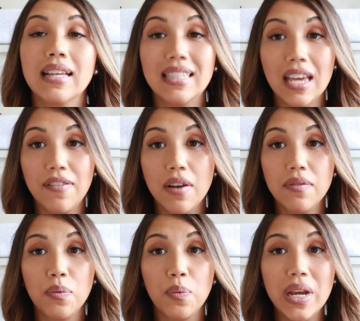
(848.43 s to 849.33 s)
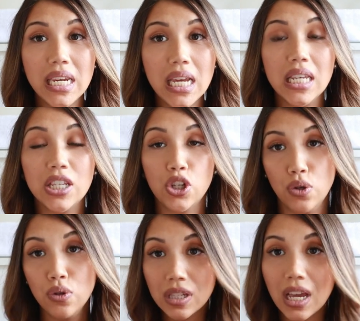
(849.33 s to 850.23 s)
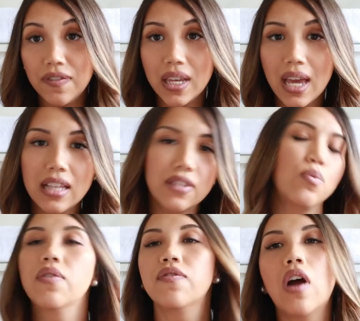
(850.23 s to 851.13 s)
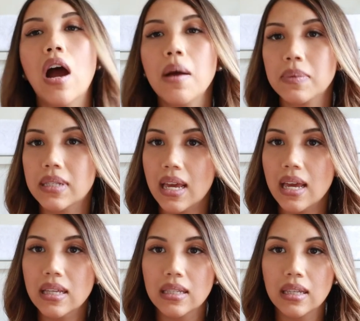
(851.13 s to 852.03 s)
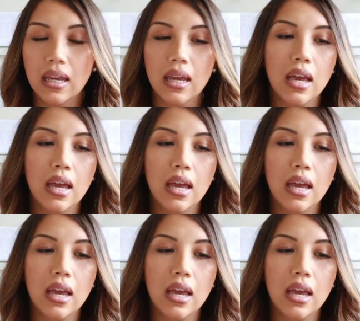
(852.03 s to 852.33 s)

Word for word: Safe, uh, we need two safety gates, one for upstairs,